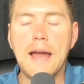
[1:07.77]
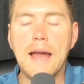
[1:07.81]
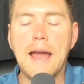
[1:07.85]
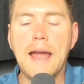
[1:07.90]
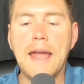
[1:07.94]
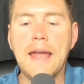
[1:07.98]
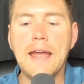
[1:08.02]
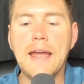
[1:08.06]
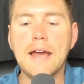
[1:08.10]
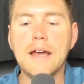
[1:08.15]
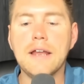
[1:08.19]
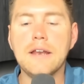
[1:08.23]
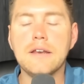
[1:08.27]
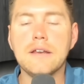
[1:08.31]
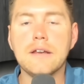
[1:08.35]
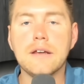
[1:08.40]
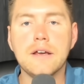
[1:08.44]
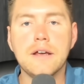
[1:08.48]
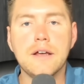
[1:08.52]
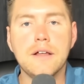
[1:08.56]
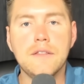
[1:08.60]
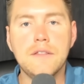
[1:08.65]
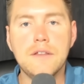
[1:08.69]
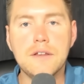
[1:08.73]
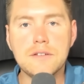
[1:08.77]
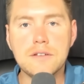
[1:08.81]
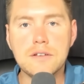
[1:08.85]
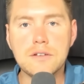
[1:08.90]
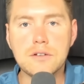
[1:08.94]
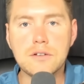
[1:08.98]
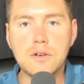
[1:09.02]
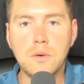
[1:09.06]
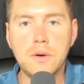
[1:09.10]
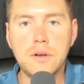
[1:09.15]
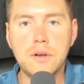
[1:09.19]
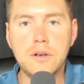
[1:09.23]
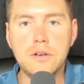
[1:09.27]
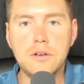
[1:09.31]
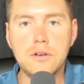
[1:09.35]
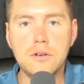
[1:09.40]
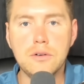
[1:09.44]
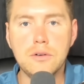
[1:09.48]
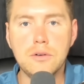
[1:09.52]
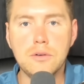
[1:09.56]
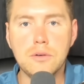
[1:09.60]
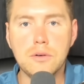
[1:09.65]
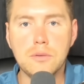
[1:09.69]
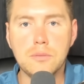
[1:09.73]
And this is going
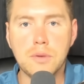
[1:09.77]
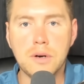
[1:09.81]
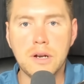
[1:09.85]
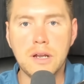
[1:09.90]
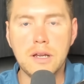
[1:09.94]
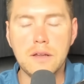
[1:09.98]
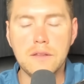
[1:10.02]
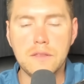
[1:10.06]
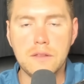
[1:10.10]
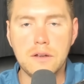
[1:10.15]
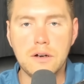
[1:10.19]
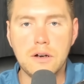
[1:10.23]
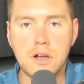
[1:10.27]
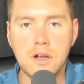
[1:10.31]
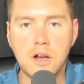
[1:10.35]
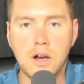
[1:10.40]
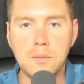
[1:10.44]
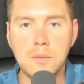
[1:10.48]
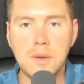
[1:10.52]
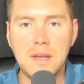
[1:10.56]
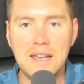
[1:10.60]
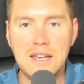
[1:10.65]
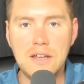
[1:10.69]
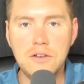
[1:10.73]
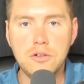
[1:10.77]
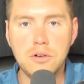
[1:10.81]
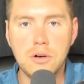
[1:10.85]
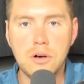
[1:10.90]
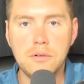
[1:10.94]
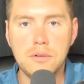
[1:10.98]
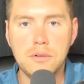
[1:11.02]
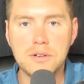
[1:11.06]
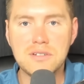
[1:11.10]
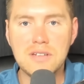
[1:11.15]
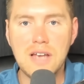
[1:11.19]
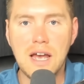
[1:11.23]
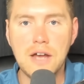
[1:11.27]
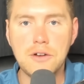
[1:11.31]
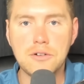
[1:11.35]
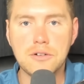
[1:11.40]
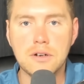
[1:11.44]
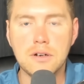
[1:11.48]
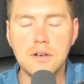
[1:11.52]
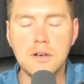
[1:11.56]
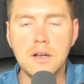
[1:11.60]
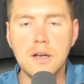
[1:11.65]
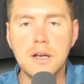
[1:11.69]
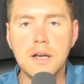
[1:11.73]
to bring the economy into a
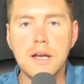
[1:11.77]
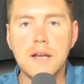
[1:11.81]
recession.